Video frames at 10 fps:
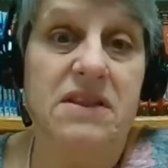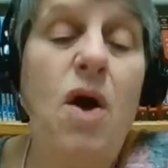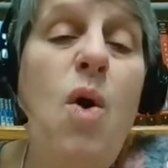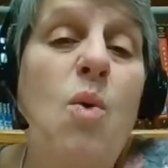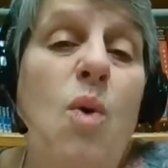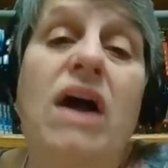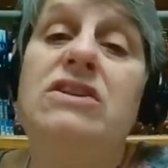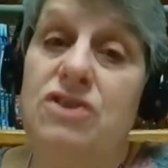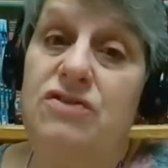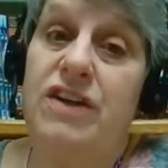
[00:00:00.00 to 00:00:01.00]
The whole
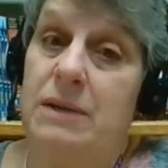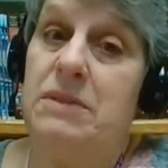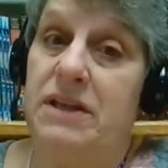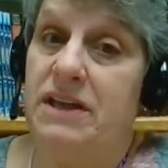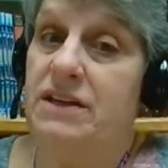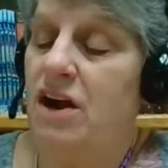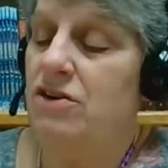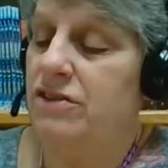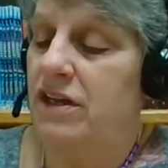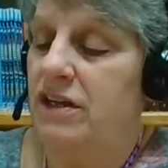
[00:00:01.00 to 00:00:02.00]
Wilder family,
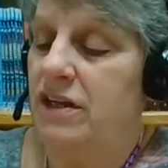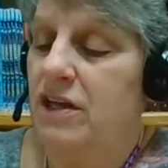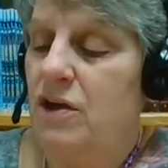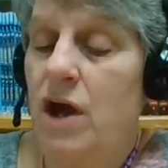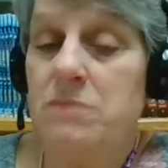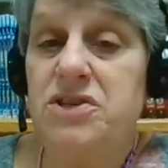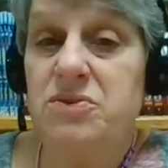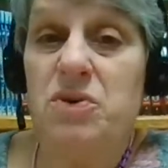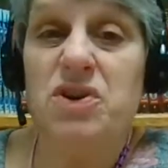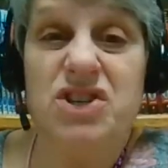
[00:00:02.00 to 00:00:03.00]
aren't they? I'm
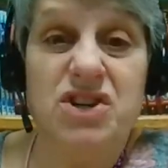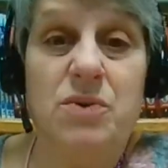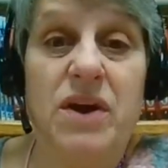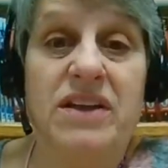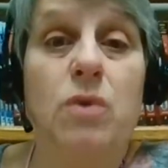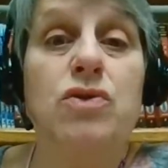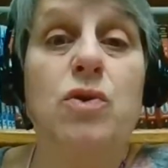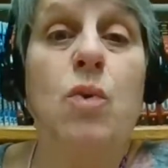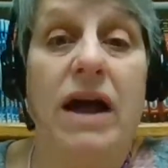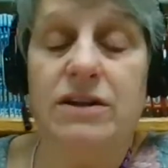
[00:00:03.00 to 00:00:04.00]
just we're just going to write
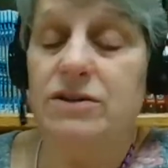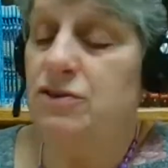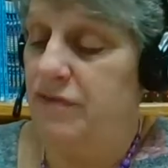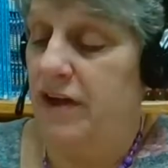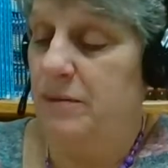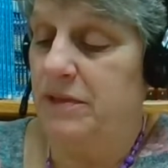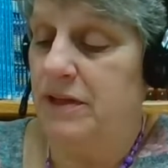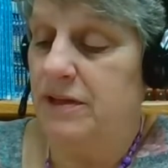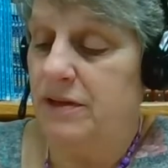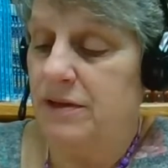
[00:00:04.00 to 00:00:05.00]
the Wilder
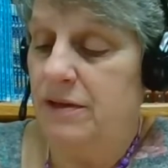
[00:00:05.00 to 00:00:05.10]
family.